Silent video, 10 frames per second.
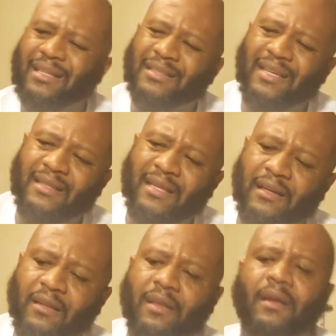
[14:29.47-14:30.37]
The, the,
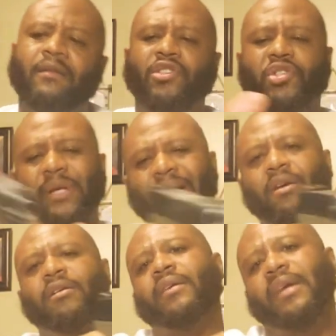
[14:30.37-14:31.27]
the, the
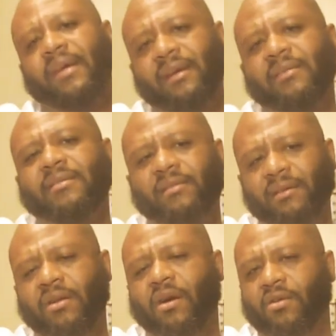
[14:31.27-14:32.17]
trigger is,
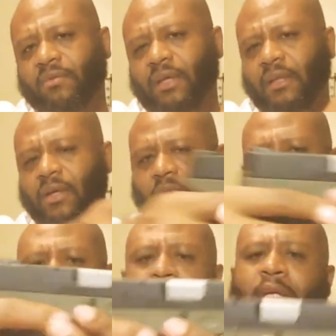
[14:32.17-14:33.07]
you know, a
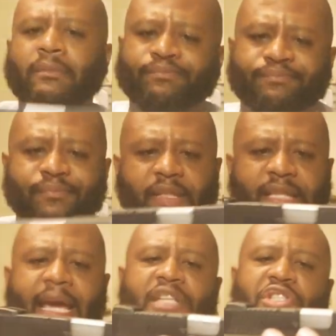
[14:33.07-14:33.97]
little
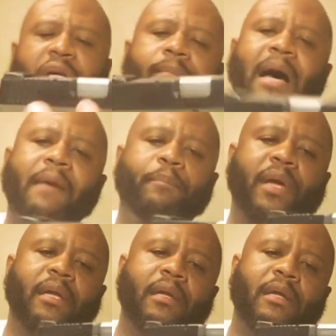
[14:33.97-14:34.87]
sketchy in my
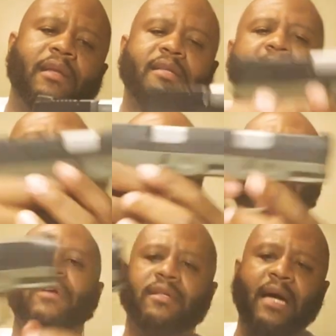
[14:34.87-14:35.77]
opinion in the sense
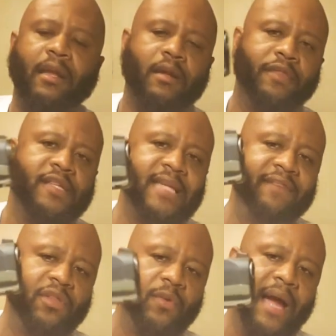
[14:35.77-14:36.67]
of because you got another
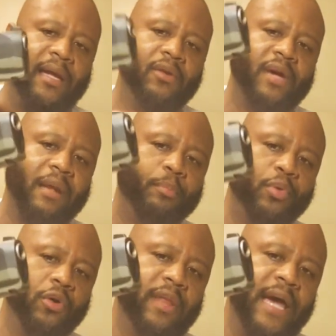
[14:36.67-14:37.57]
safety right here. You got to
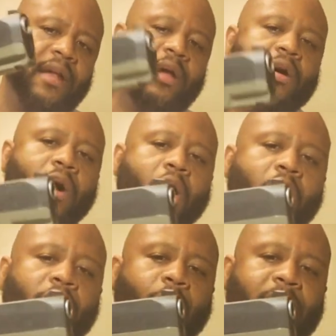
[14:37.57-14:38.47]
pull that
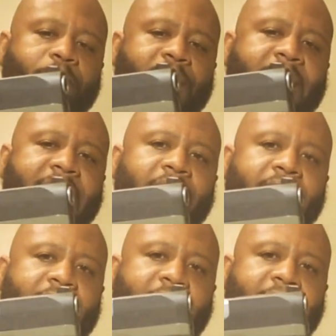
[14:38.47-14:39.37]
all the way back
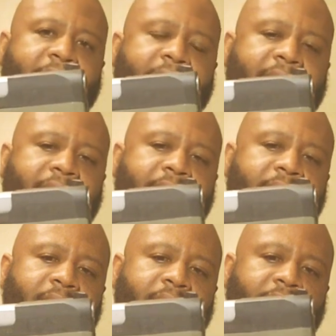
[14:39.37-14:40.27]
and
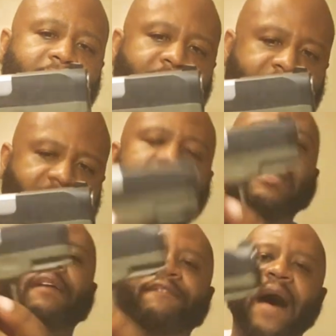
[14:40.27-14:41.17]

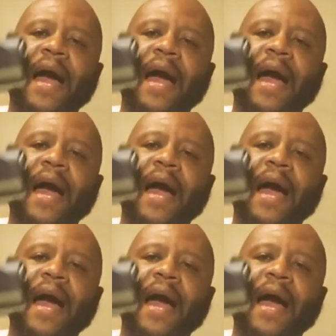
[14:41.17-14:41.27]
then it